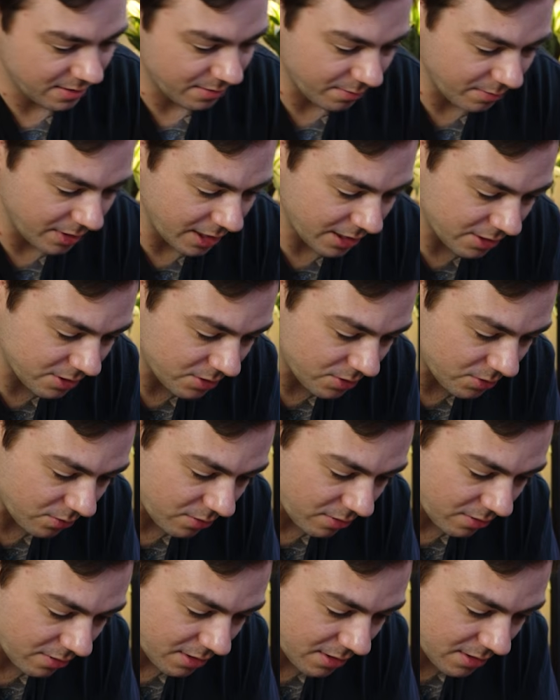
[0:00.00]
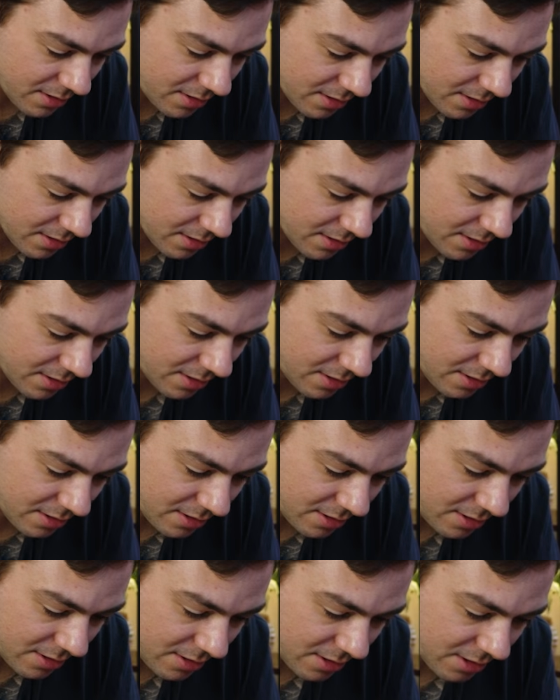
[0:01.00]
make sure this is
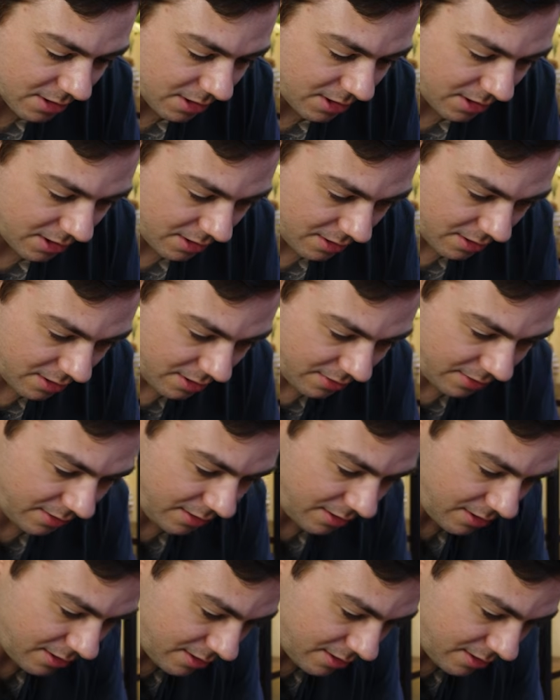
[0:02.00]
secure,